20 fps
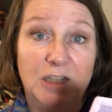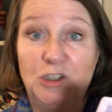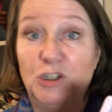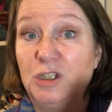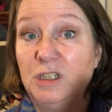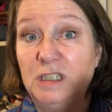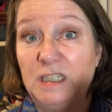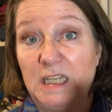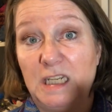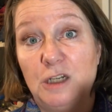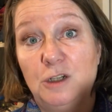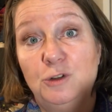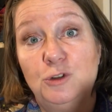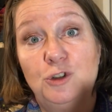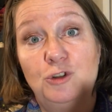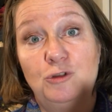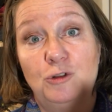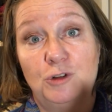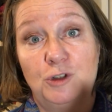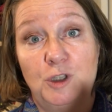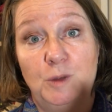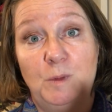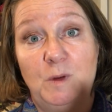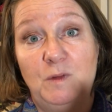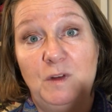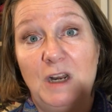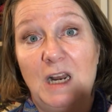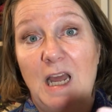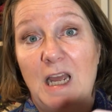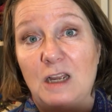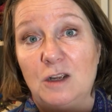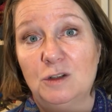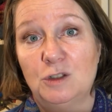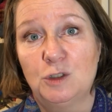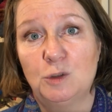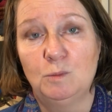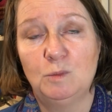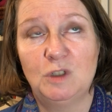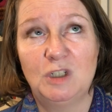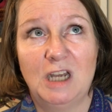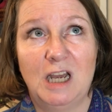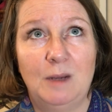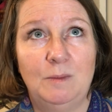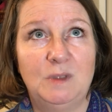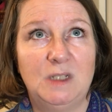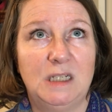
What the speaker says: You can deconstruct them if you like, because sometimes